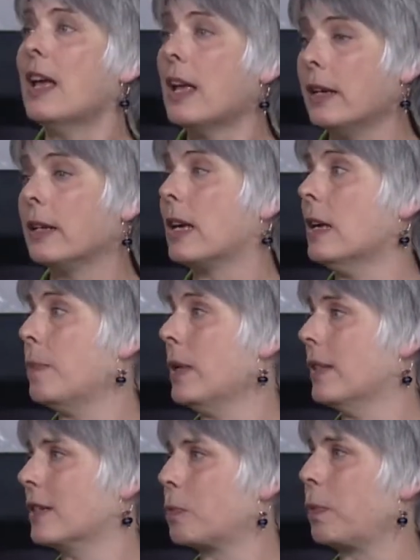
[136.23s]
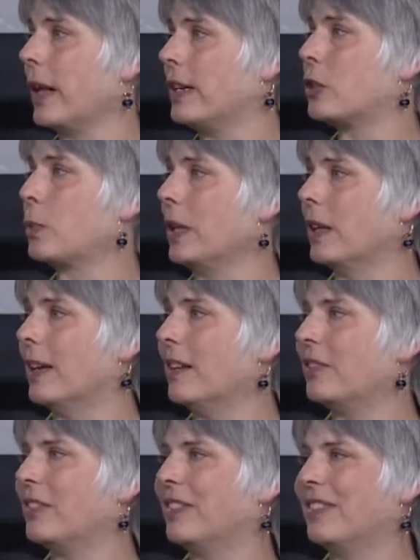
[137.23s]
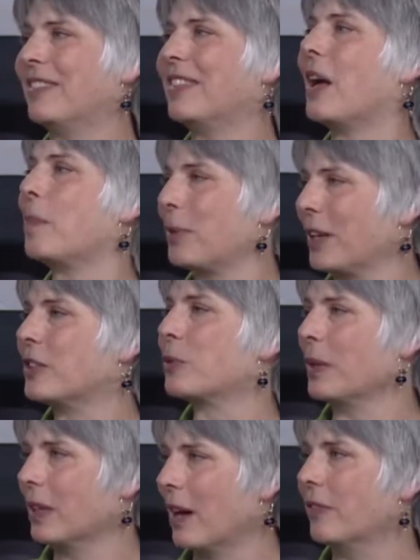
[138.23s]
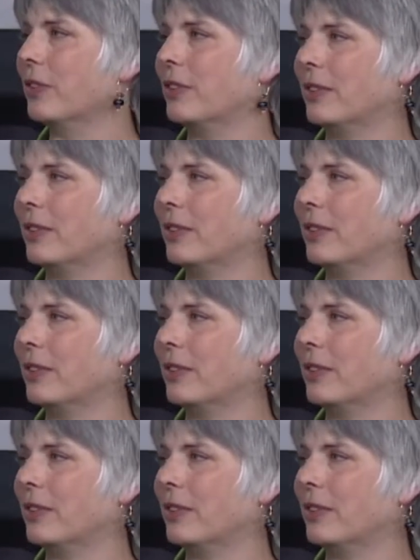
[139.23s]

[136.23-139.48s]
into keeping this place we live a place we love.